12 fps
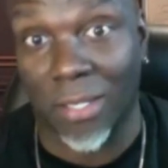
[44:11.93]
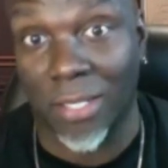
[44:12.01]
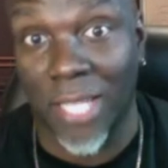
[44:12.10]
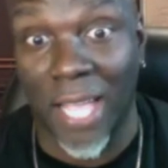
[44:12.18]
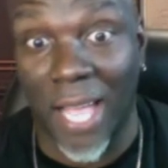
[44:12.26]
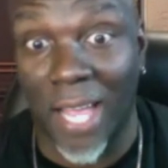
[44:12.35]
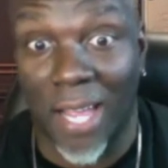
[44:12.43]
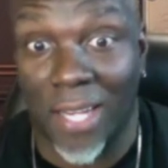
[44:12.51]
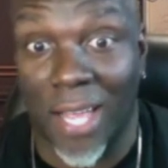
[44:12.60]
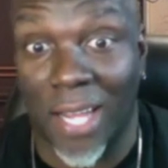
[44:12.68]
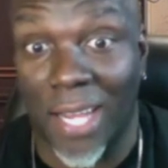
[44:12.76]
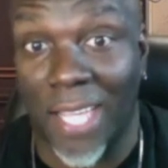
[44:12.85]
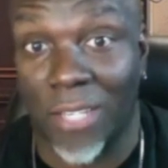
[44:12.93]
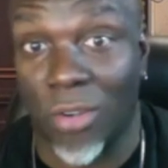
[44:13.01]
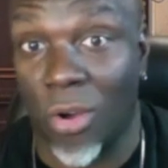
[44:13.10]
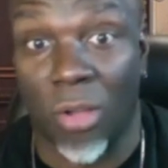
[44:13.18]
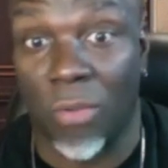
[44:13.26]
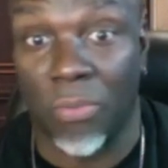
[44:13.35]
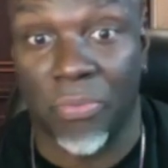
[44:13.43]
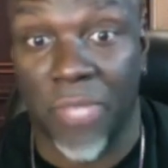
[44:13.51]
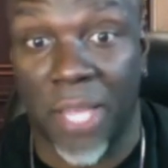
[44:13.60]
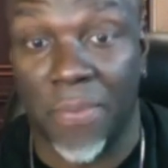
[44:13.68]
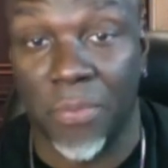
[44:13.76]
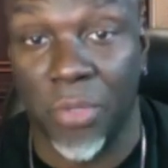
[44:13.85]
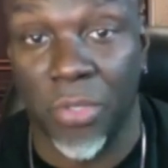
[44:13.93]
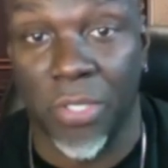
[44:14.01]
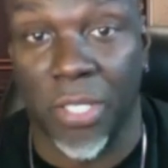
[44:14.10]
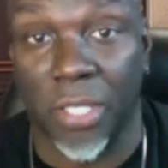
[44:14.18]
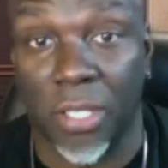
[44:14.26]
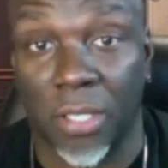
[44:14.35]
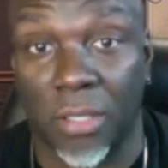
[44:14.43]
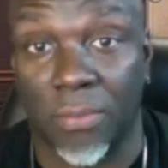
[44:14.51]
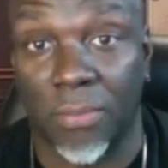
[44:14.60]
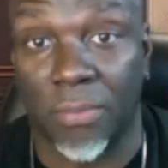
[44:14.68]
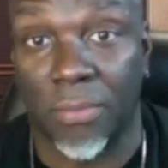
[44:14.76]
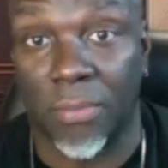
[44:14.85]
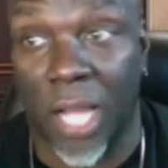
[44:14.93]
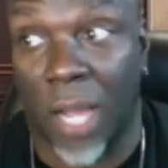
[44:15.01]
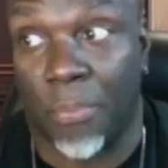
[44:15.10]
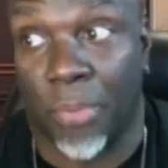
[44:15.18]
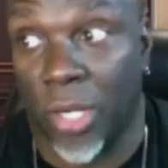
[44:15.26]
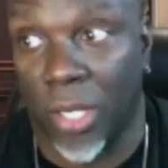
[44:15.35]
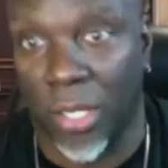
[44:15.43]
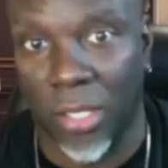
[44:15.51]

Yeah, I I, I like all types of music. Opera,